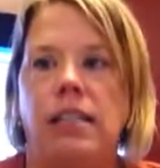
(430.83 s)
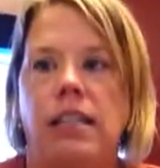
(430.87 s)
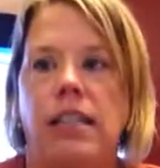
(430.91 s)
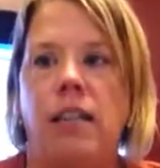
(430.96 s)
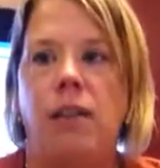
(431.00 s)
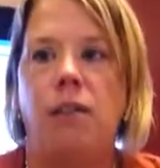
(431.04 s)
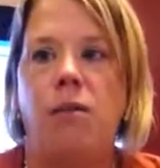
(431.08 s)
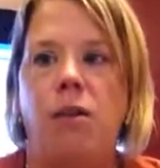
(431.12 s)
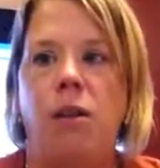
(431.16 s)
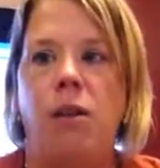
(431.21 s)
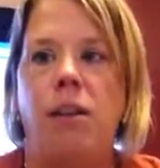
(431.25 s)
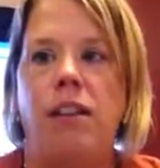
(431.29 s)
I
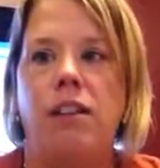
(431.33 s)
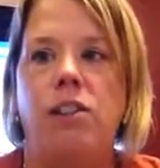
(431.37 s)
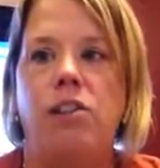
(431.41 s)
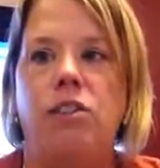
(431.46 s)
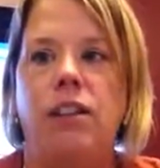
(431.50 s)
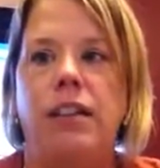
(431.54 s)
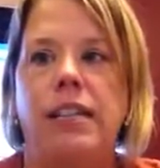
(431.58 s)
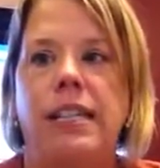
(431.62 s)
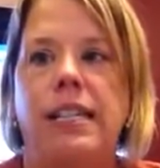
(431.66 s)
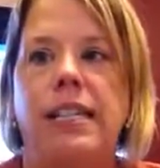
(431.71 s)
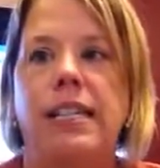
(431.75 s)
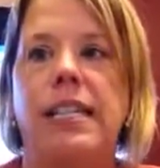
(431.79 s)
don't know that you
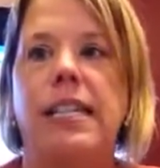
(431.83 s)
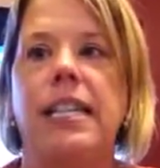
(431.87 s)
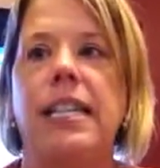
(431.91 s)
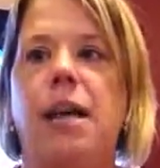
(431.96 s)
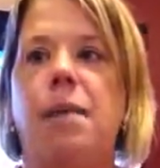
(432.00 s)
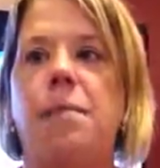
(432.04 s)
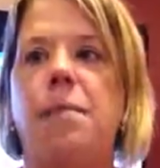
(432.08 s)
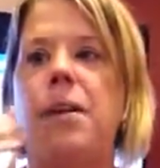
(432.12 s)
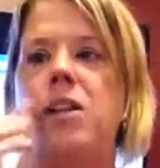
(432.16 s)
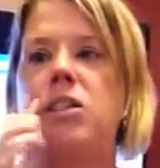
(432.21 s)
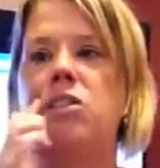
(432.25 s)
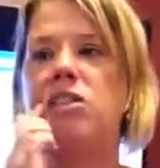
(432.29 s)
can see
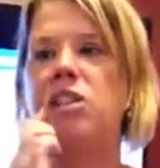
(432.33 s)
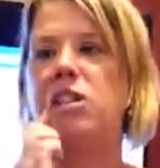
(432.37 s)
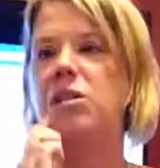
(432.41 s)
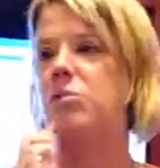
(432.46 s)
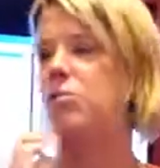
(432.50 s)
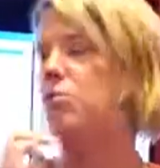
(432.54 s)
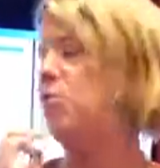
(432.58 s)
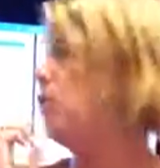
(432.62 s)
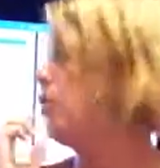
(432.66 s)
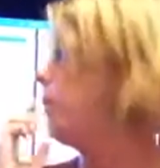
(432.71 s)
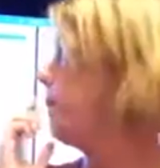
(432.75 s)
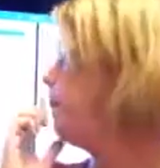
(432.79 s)
that much
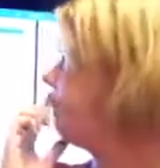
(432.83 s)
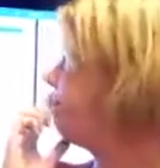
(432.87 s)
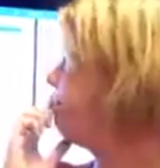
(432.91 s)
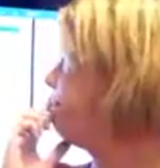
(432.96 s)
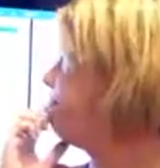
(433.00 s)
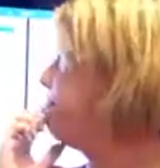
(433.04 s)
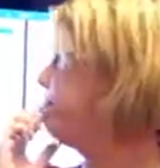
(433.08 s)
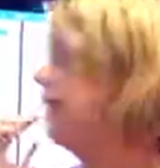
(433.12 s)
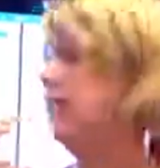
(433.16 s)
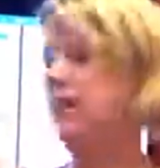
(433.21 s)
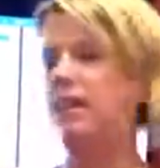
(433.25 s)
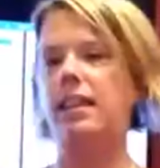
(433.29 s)
anymore.
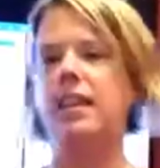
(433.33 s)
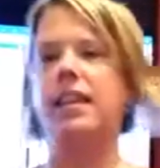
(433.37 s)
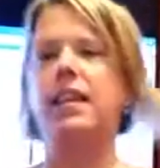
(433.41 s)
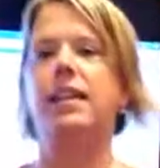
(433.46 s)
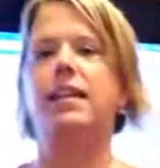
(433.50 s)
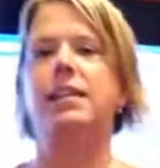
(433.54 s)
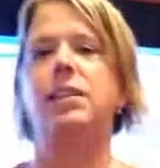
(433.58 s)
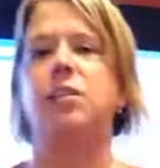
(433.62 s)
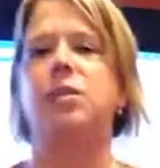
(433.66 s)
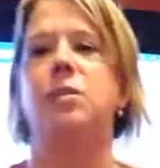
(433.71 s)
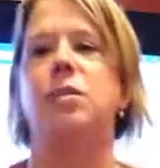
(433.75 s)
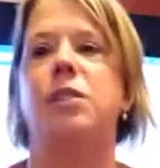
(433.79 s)
I think I
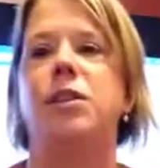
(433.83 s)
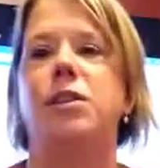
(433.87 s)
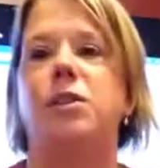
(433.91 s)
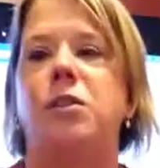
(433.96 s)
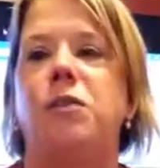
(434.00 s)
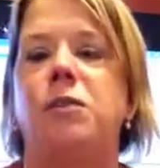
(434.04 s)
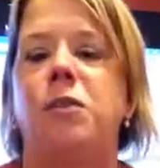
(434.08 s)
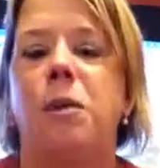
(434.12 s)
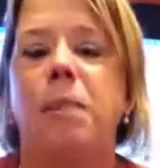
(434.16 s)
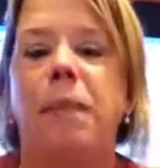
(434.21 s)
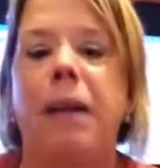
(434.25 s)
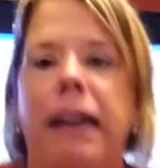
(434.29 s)
scooted it too
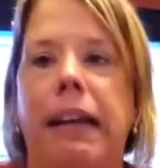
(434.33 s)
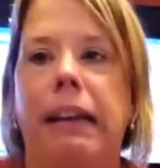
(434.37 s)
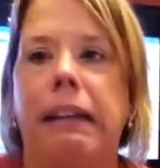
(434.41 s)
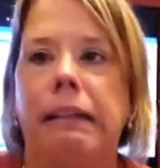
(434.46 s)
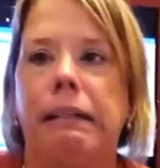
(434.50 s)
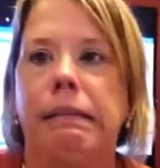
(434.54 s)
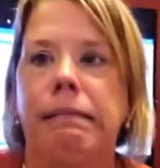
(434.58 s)
far back.